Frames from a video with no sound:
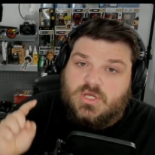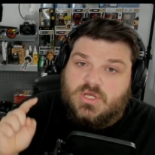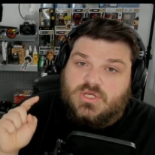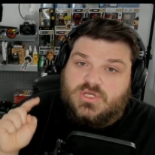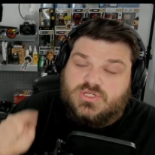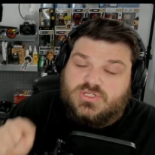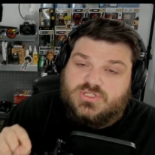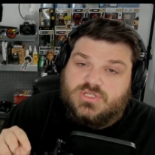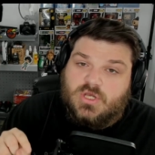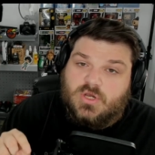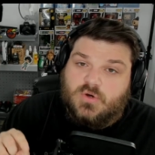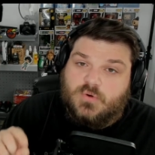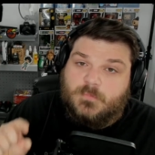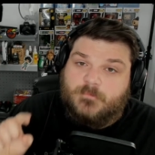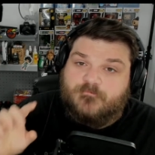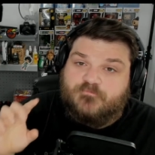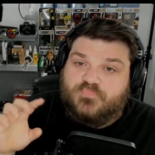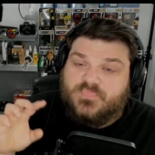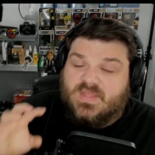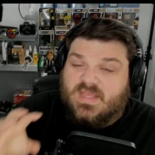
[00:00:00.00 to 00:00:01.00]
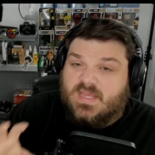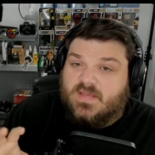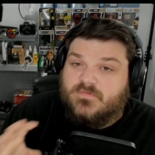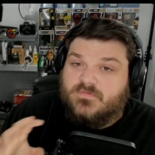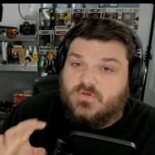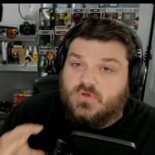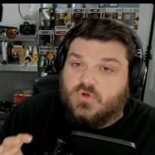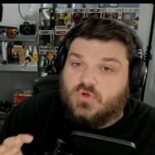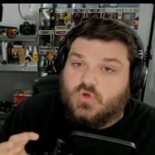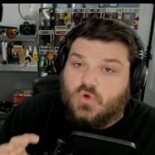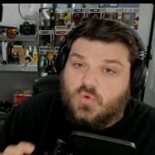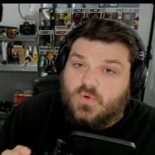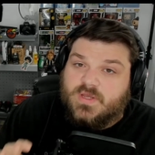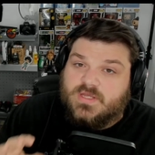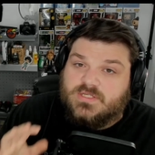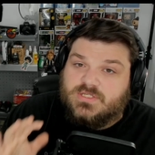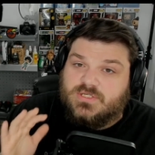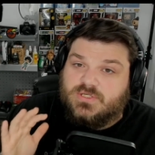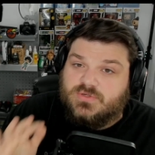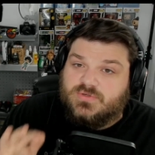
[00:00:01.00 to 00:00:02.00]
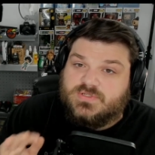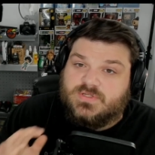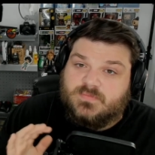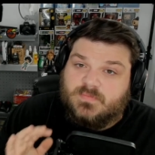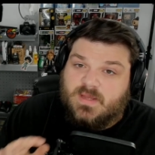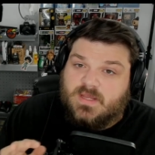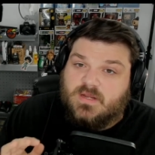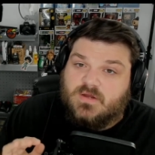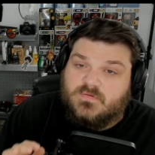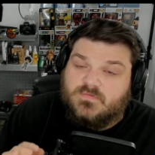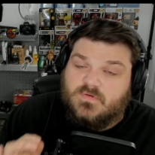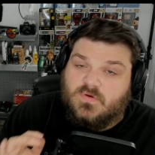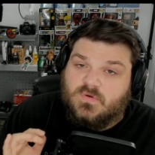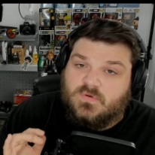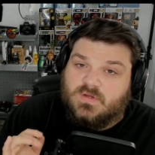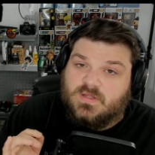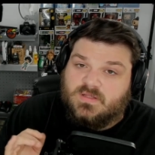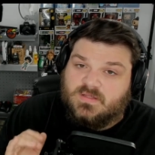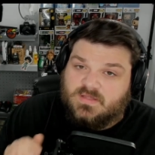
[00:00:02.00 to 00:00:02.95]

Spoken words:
So if you're going to use a microphone